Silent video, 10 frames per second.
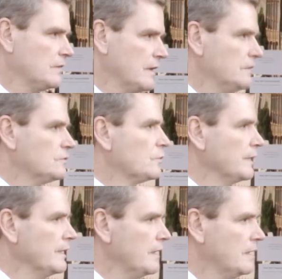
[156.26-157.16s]

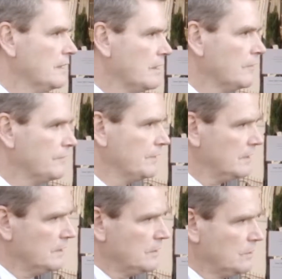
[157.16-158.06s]
history of
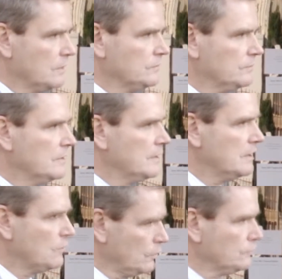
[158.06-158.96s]

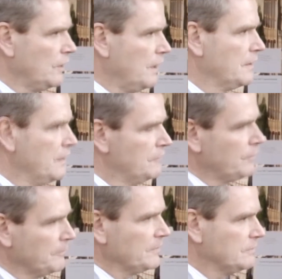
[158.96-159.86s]
Ruslan
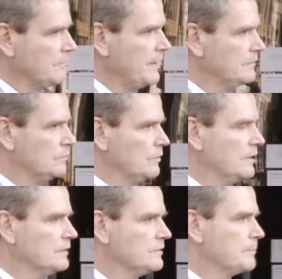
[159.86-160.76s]
from Frieseveen
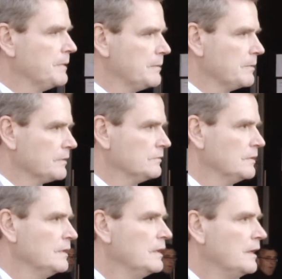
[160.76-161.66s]
to St. Petersburg
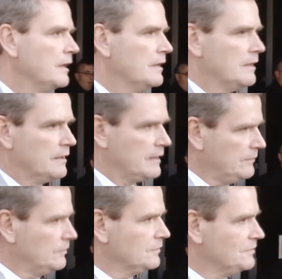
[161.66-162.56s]

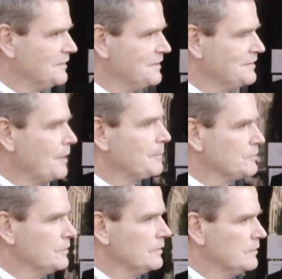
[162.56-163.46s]
gives us the
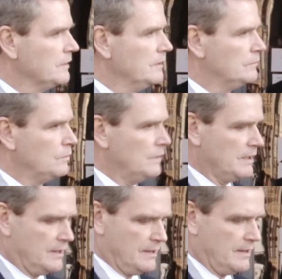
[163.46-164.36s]
opportunity
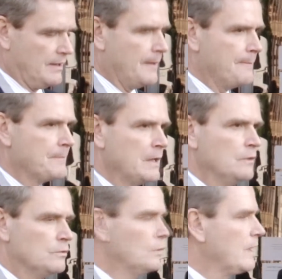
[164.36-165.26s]

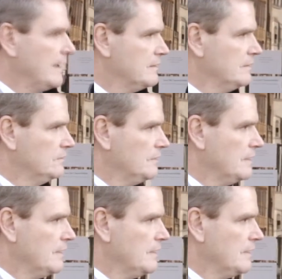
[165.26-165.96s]
to look at these